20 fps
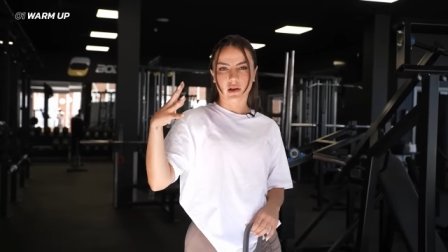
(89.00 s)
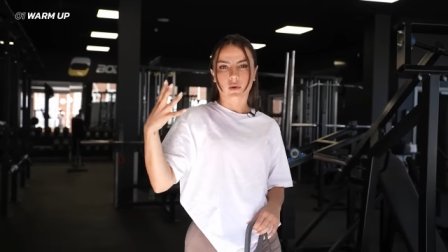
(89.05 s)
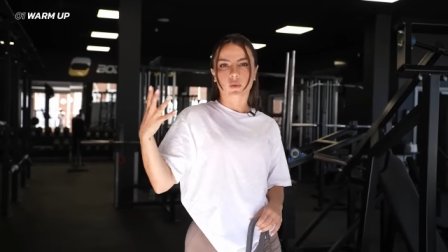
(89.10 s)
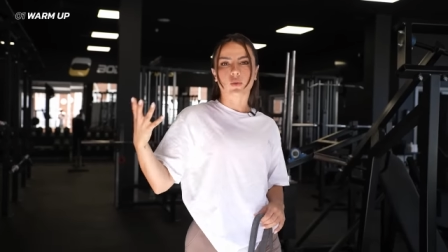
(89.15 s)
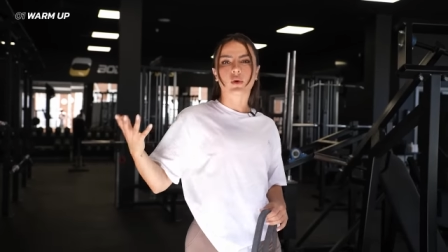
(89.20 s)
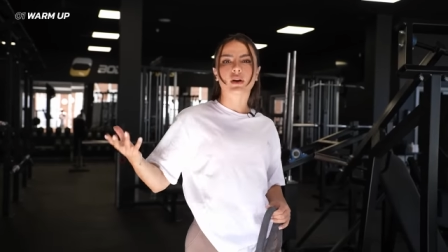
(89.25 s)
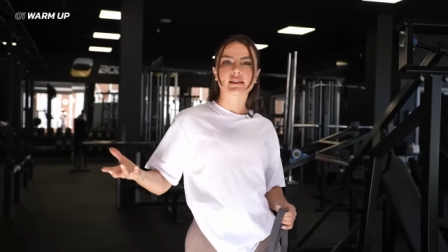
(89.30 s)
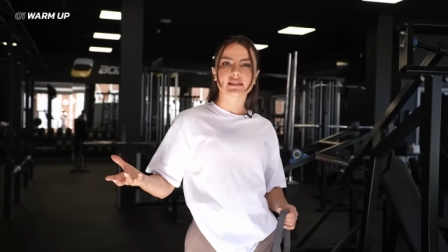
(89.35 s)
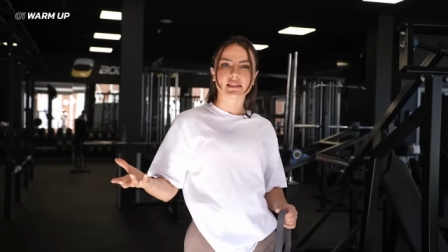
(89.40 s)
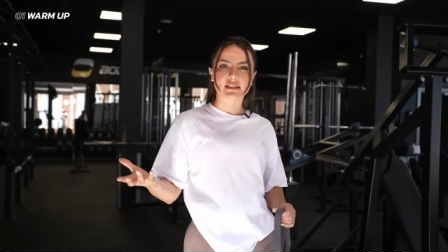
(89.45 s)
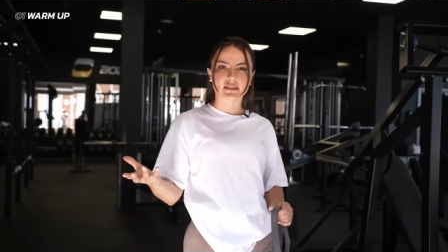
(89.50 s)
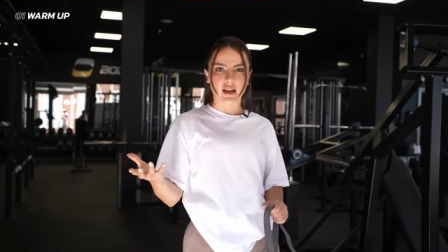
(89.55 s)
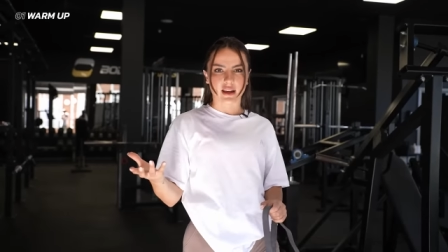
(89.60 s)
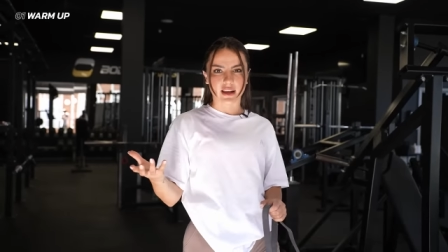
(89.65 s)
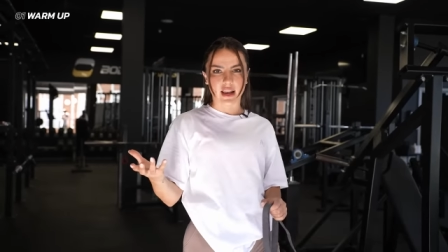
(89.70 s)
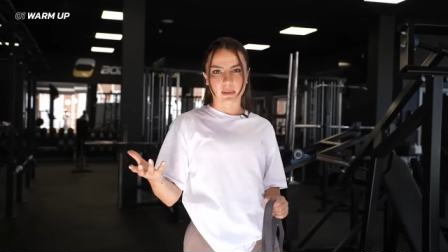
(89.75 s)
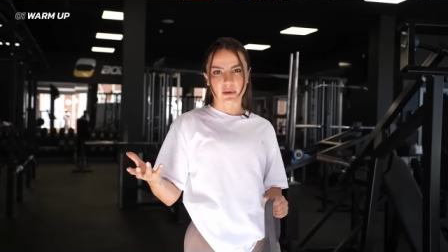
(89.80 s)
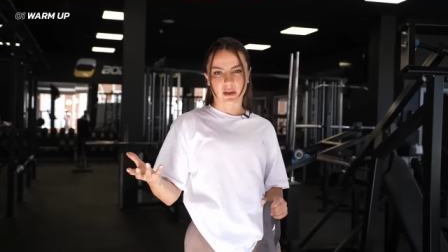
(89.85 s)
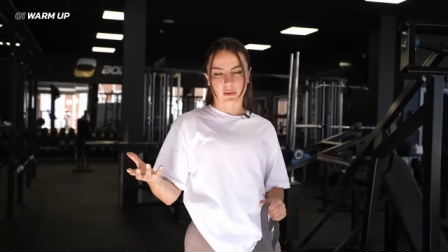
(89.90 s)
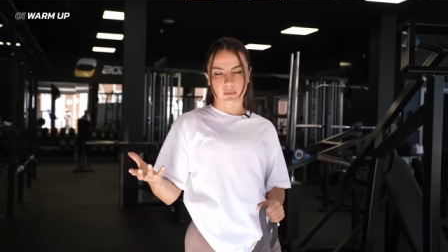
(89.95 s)
What is a
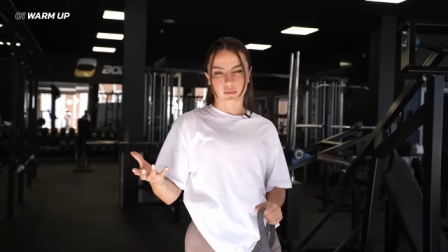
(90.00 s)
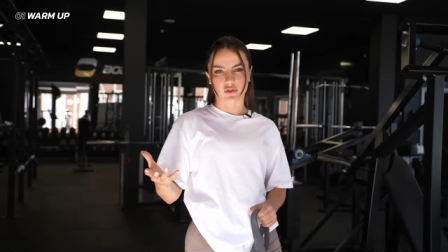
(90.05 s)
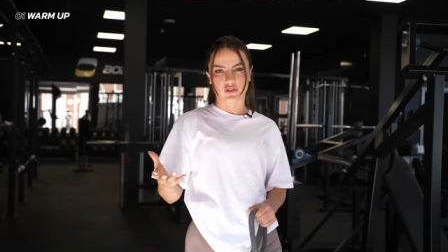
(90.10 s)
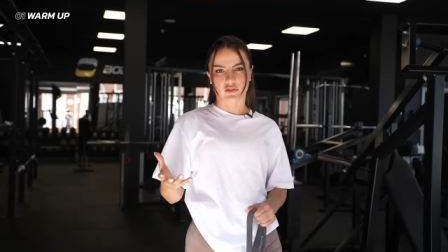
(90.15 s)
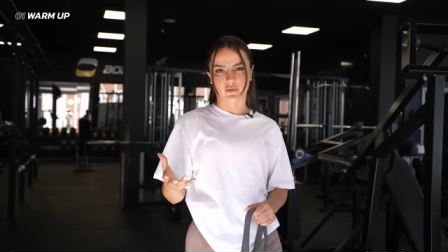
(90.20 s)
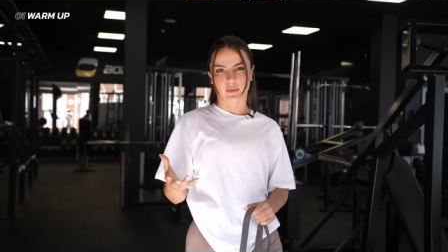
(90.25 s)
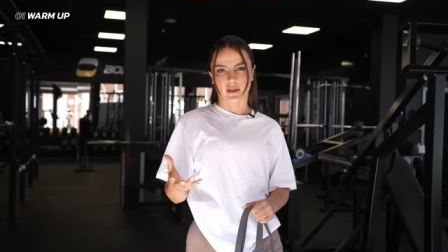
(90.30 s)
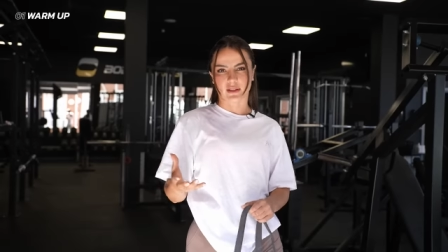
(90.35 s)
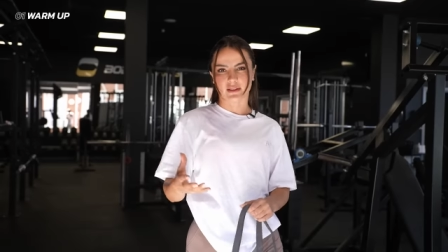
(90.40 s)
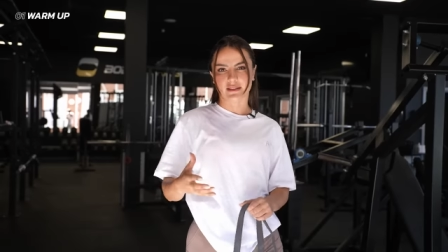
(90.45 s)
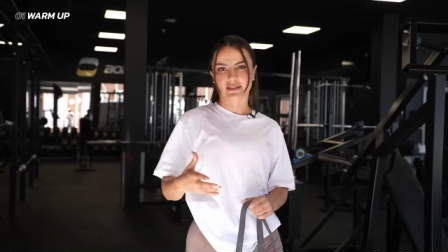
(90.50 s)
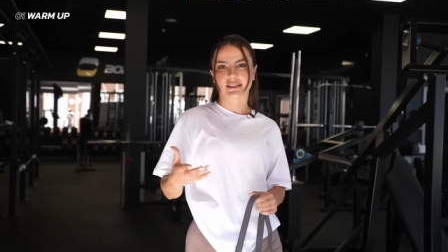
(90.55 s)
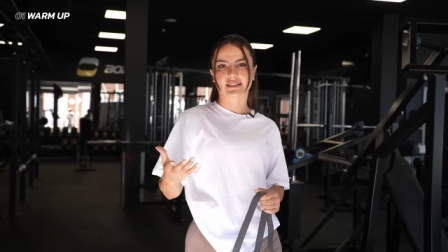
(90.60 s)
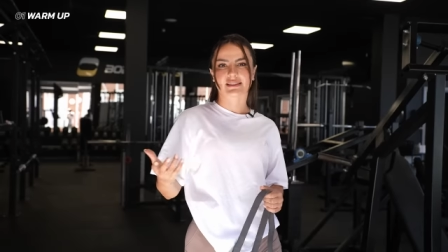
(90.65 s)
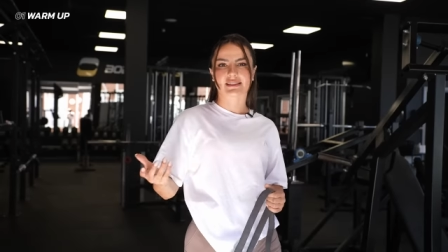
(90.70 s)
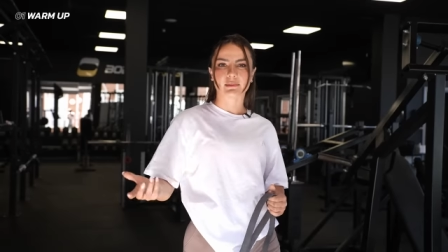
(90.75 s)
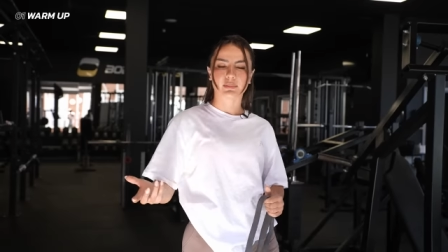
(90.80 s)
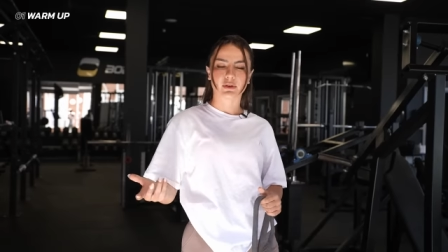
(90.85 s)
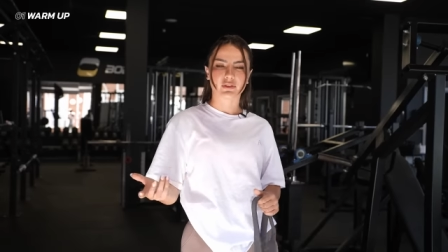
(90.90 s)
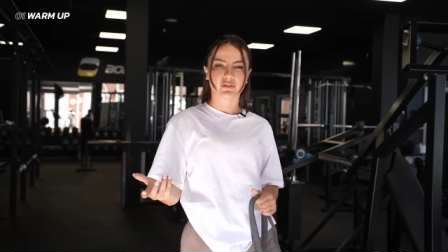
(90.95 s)
dynamic movement? To
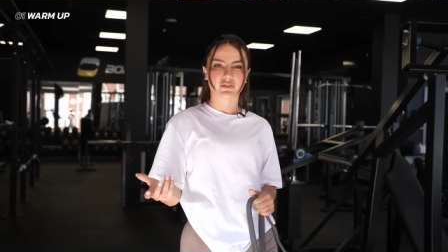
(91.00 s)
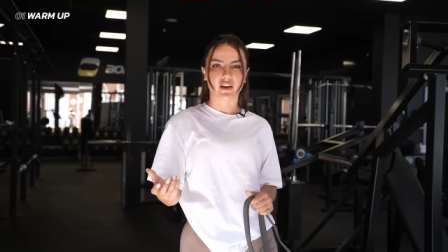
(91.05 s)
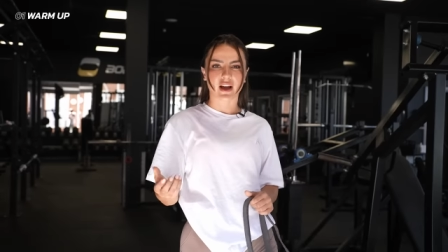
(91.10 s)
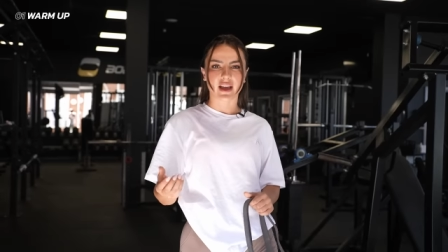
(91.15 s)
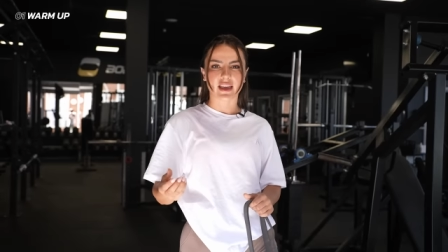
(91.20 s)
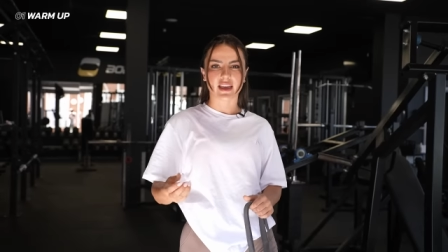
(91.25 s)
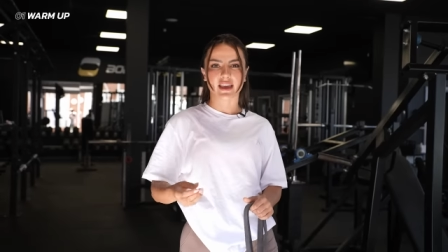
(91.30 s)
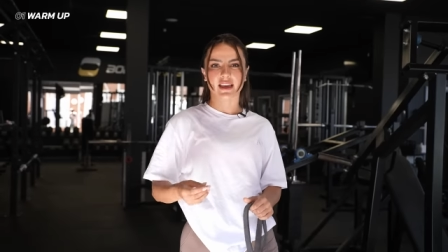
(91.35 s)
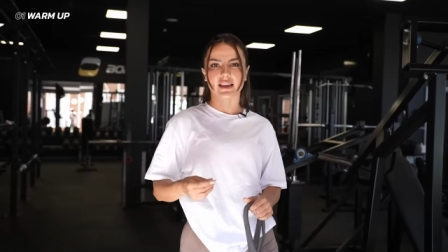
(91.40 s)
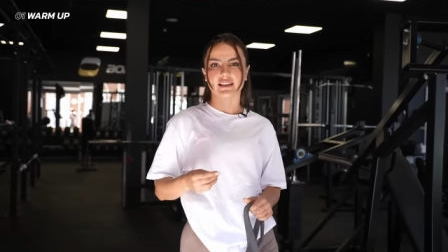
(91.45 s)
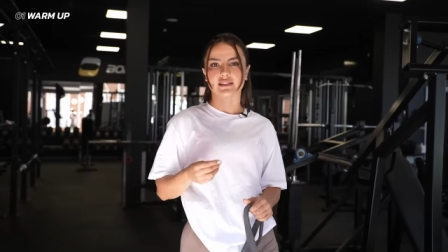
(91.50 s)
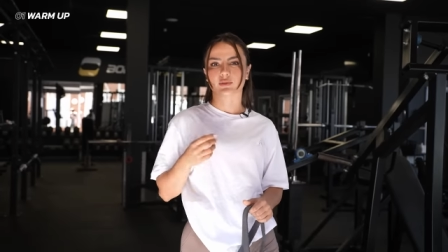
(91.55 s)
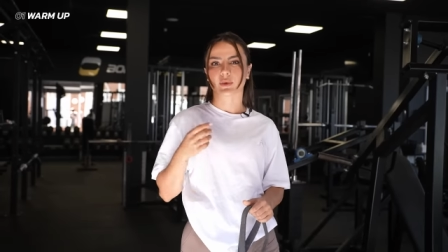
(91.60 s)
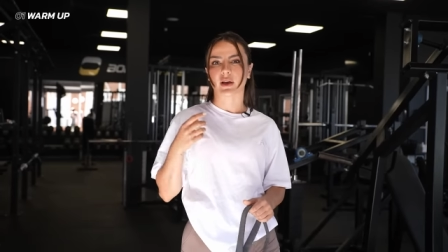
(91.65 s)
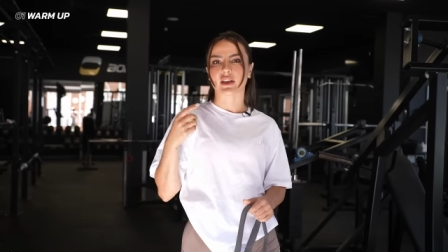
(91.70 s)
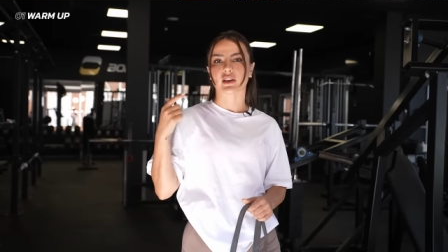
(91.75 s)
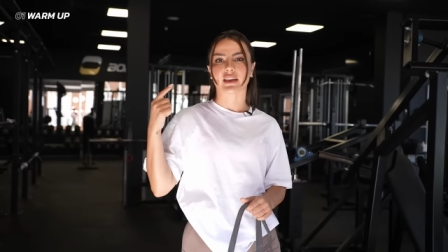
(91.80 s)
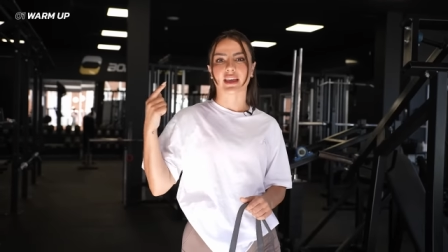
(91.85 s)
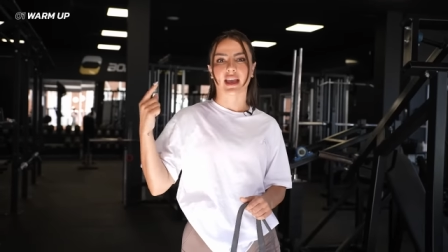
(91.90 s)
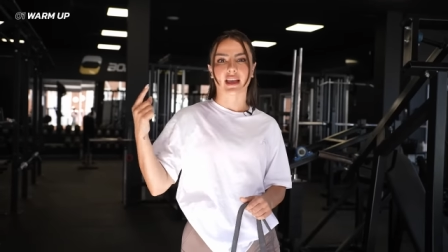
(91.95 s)
simplify it is
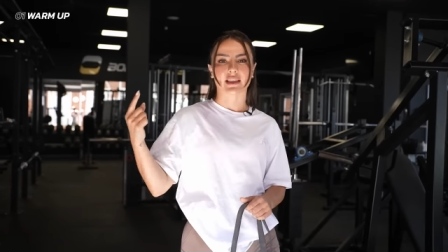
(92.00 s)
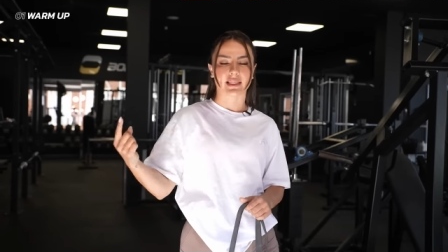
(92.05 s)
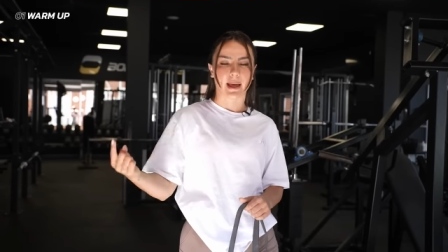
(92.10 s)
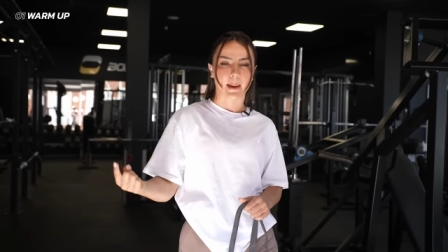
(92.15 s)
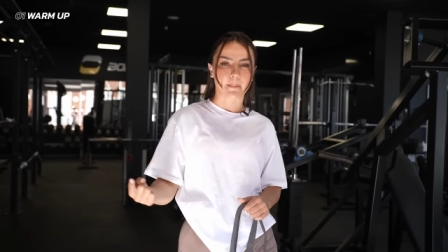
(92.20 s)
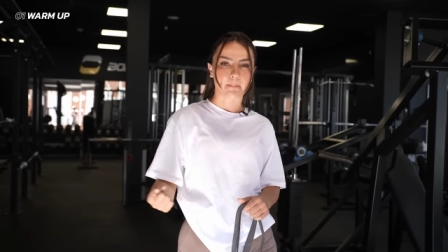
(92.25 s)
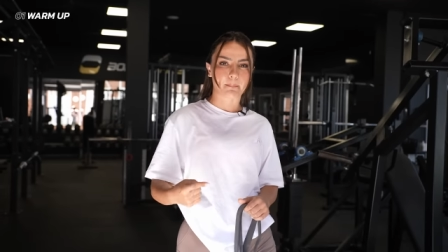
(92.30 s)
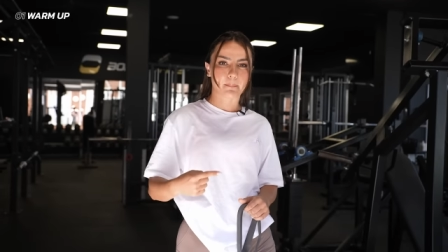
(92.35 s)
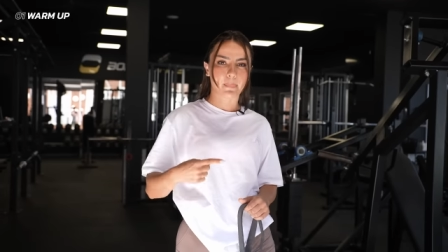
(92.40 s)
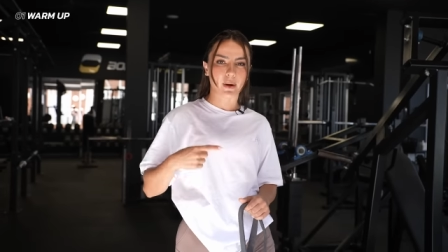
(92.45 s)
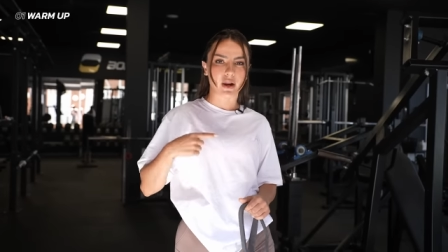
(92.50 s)
where you're getting that